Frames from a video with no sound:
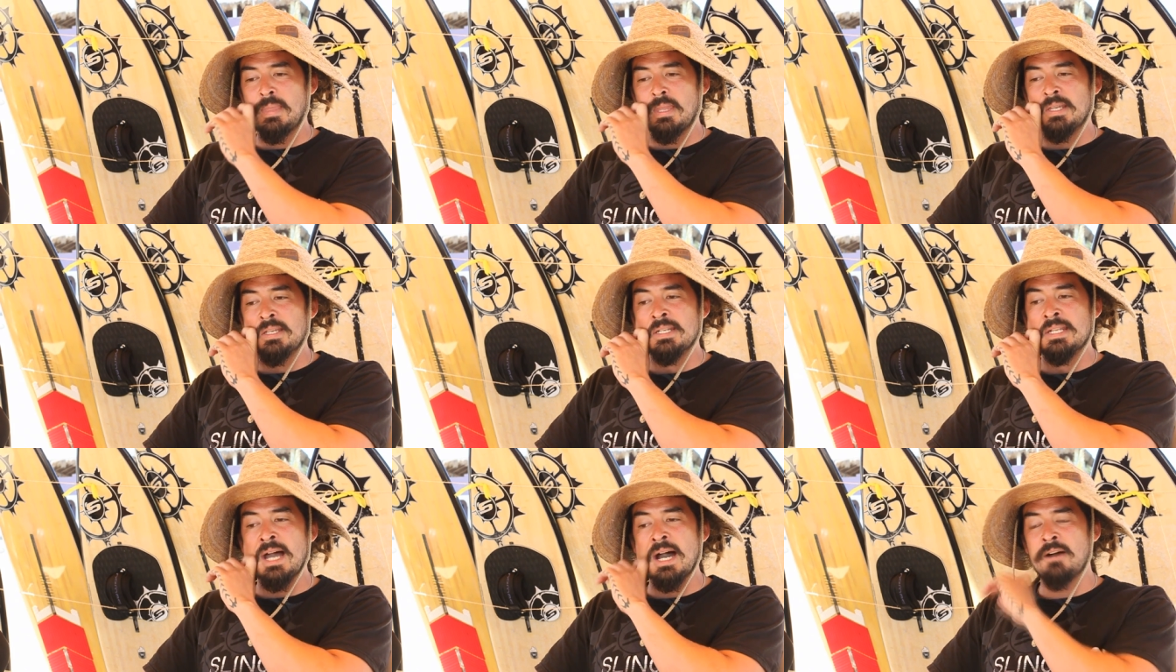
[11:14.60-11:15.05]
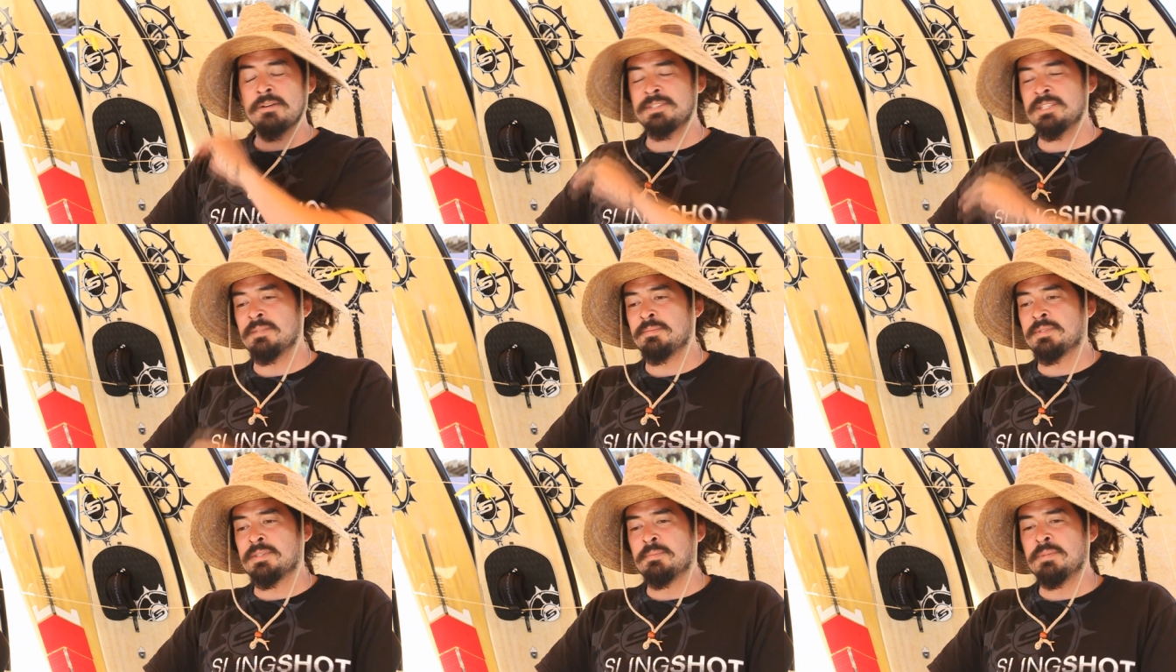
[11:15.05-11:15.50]
now it
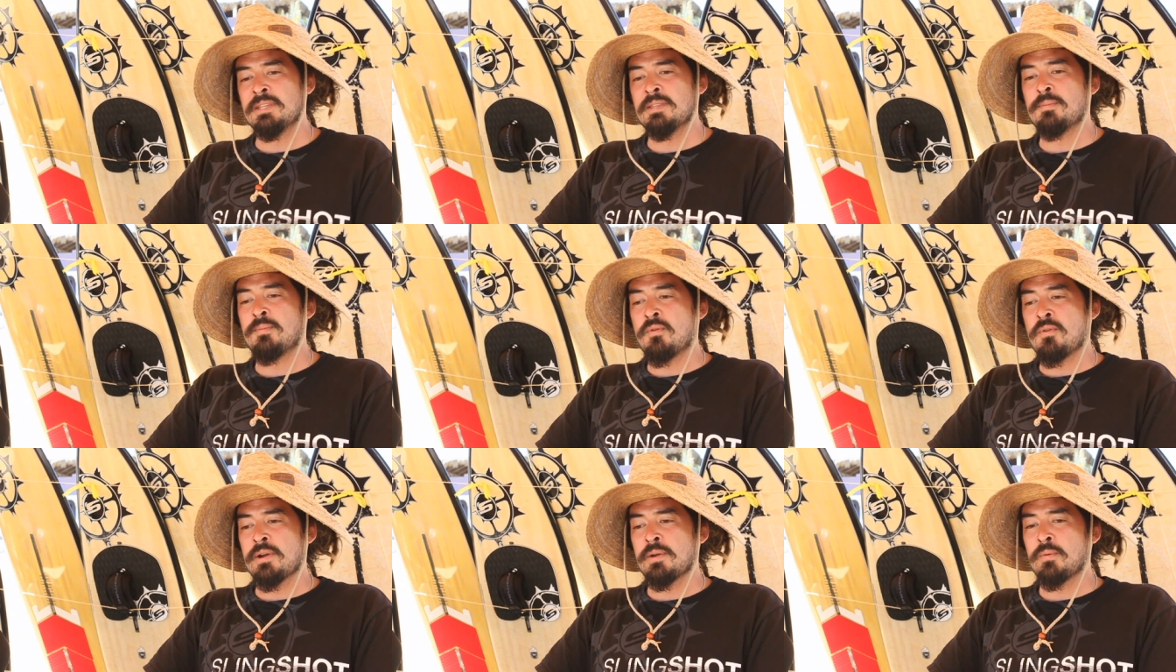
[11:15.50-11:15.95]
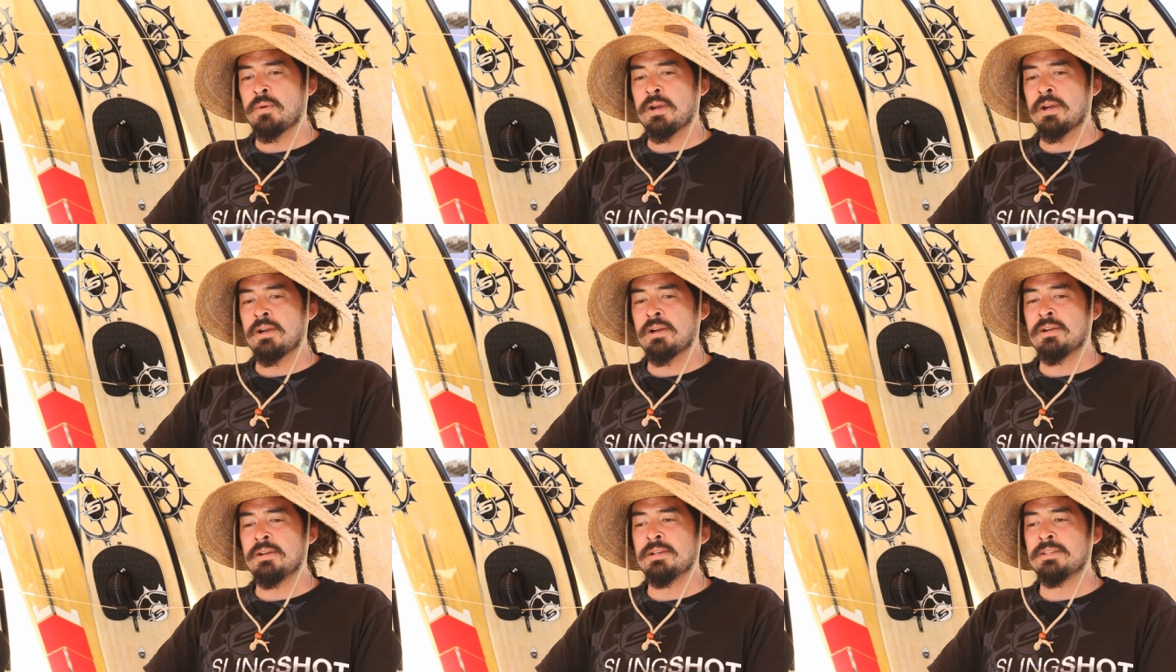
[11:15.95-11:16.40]
seems to be the point
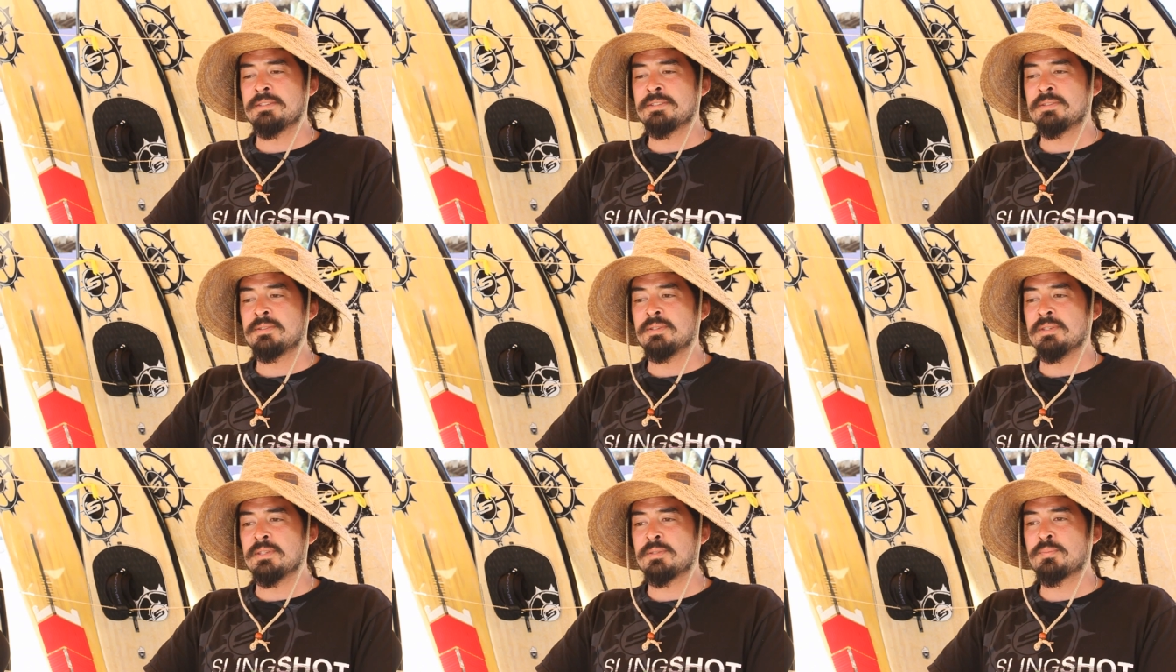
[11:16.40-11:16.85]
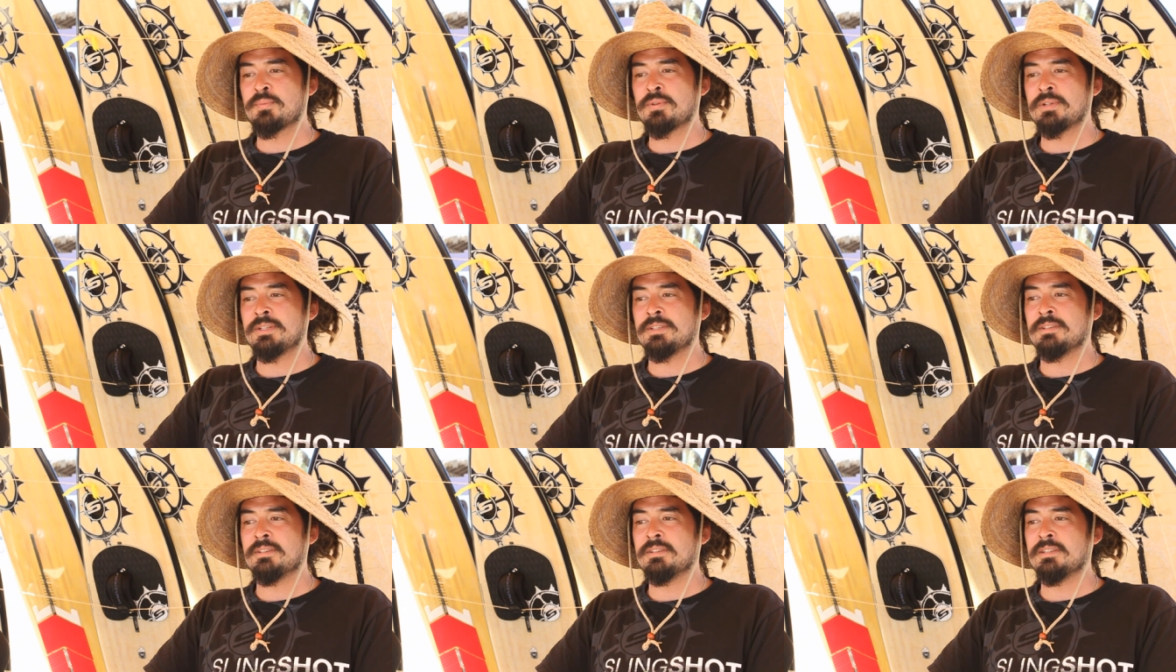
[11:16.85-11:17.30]
where it's
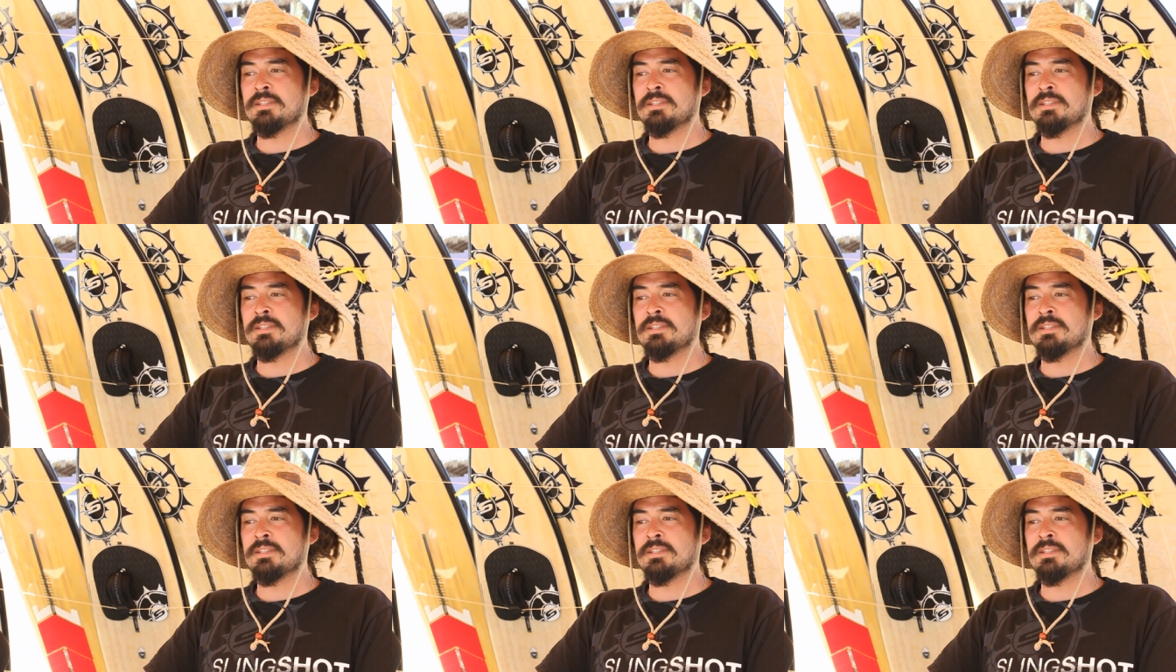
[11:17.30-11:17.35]
pretty